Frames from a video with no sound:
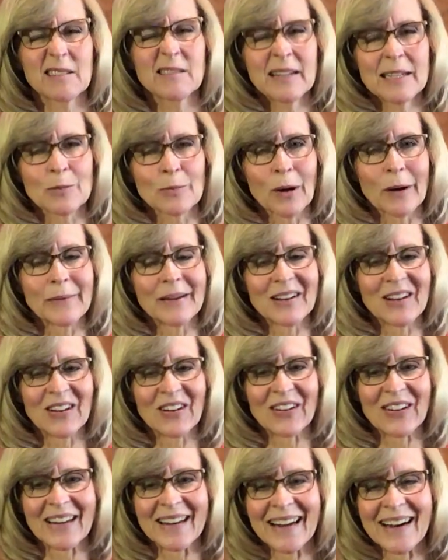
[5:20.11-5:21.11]
That's probably
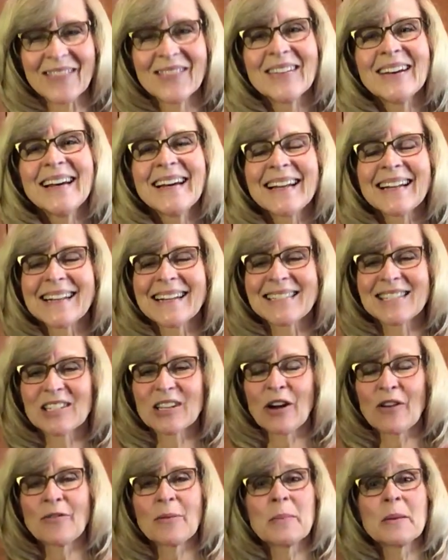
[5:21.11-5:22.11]
long enough. Let's
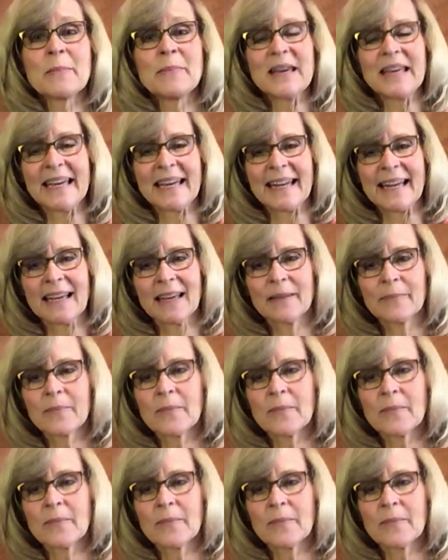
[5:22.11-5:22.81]
go from the beginning.